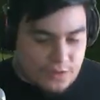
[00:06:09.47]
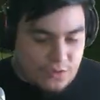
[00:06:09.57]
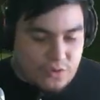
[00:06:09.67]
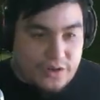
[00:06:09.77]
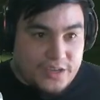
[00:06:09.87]

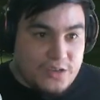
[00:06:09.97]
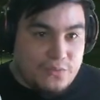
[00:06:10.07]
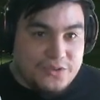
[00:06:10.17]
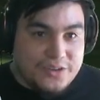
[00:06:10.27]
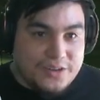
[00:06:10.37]
or he
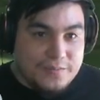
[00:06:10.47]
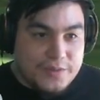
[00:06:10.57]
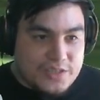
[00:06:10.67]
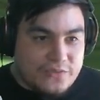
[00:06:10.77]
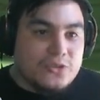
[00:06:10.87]
would
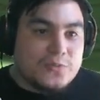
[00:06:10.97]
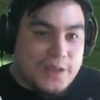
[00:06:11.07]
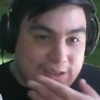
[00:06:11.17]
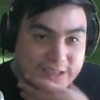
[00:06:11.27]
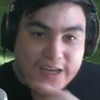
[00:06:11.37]
miss a focus
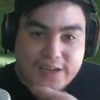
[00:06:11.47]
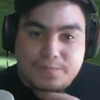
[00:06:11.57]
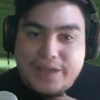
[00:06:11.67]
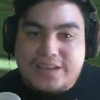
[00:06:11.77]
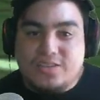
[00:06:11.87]
blast, and I
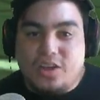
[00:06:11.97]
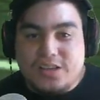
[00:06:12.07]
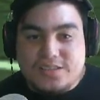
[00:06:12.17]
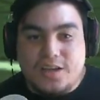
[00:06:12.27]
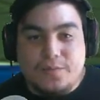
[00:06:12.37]
can pass along
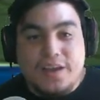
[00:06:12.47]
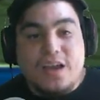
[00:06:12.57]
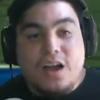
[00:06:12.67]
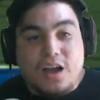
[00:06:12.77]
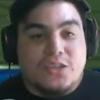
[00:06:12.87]
a sub
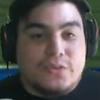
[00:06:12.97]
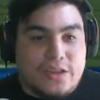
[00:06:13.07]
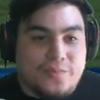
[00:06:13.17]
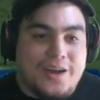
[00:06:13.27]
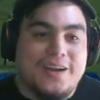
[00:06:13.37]
onto
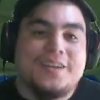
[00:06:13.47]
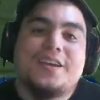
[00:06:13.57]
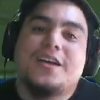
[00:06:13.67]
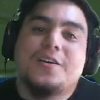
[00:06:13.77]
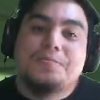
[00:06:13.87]
another Mon.
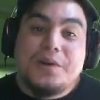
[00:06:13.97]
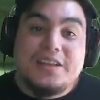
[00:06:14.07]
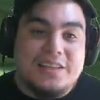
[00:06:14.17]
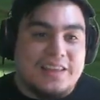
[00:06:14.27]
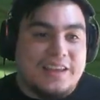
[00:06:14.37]
But
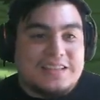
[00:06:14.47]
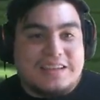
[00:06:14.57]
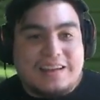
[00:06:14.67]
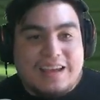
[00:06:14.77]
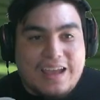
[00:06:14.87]
he lands
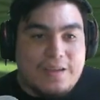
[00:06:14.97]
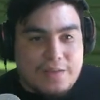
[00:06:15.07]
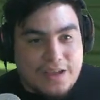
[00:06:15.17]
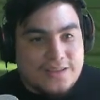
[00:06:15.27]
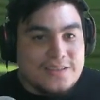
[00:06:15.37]
it,
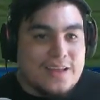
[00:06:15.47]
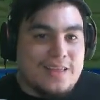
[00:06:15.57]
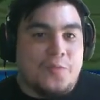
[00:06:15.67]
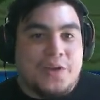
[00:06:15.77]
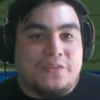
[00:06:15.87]
it does
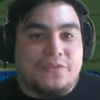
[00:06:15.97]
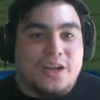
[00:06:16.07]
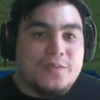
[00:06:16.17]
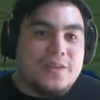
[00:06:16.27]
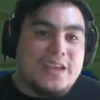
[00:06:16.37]
allow my
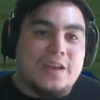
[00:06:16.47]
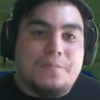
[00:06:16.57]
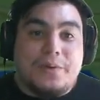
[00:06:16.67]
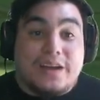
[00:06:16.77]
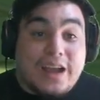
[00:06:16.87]
Infernape
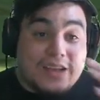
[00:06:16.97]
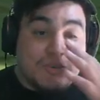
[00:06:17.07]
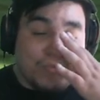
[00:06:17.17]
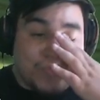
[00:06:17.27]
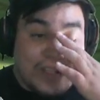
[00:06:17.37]
in, but I
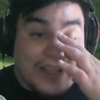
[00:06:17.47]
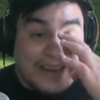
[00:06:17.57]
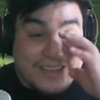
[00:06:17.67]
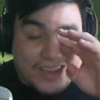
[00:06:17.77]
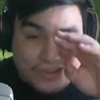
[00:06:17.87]
don't think I
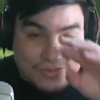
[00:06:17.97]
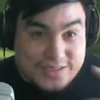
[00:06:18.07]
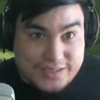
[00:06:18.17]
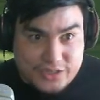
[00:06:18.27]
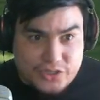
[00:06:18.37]
can KO
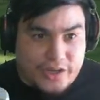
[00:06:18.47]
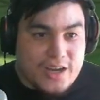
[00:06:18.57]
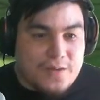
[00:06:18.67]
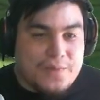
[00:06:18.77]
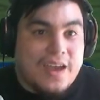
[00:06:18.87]
this thing straight
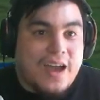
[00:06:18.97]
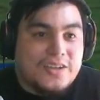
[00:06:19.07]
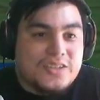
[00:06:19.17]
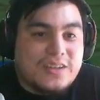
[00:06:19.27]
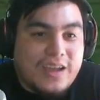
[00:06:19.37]
up. I
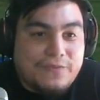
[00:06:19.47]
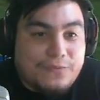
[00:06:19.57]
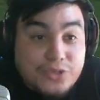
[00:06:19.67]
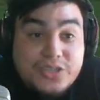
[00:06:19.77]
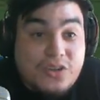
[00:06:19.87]
just am
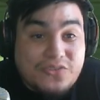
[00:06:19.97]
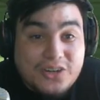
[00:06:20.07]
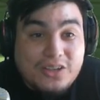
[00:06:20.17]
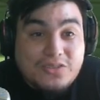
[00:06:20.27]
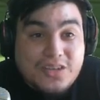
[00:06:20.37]
forced to go for
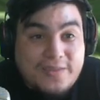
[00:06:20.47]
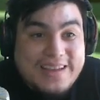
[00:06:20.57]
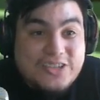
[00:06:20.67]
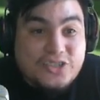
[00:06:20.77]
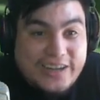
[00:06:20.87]
a close combat, try